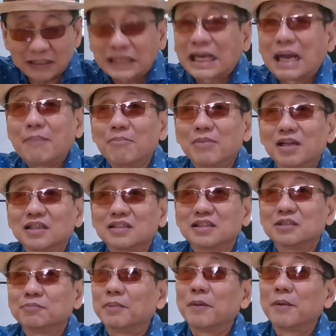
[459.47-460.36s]
Ikan
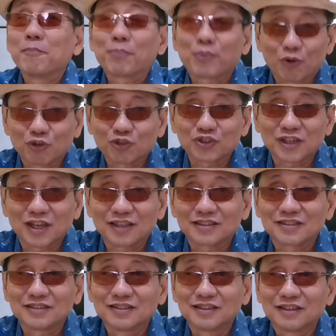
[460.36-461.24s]
Bilis has been
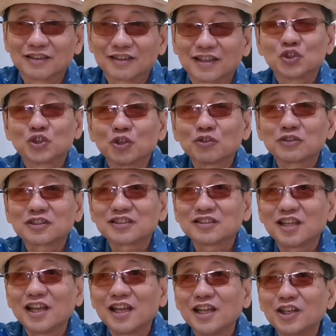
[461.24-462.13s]
processed. So
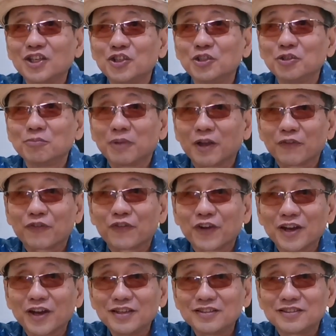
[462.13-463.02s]
stay tuned, my
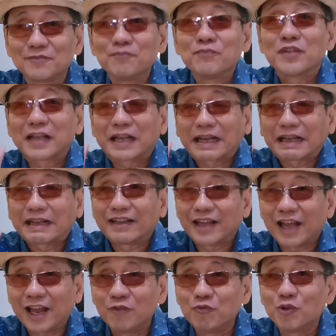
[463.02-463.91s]
friends,
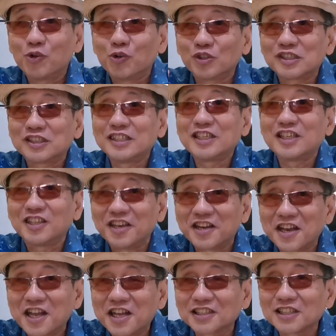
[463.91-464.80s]
and we will see
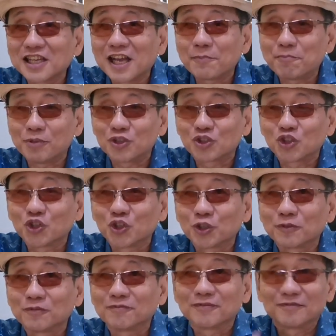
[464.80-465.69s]
the next
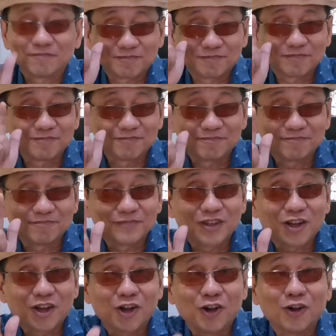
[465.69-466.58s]
episode
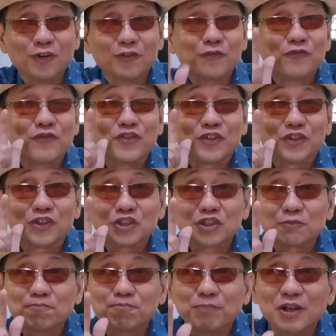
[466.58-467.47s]
of
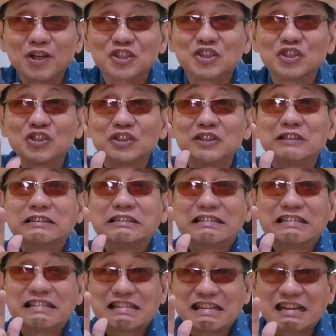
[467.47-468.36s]
the special
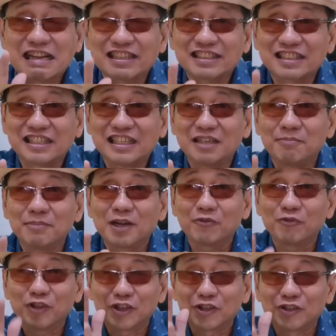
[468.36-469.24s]
nasi
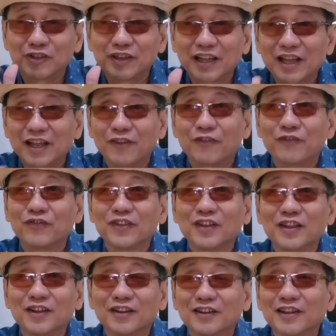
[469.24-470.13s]
lemak we're going to have.
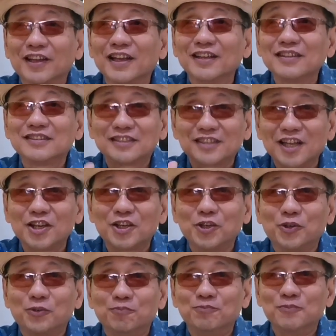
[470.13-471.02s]
Okay, stay
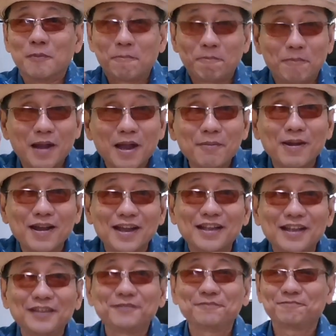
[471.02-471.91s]
tuned. Bye
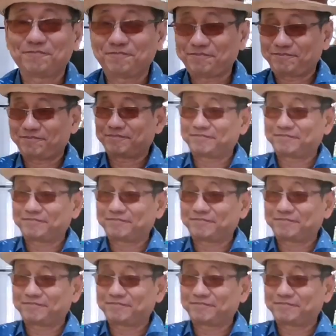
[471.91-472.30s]
bye.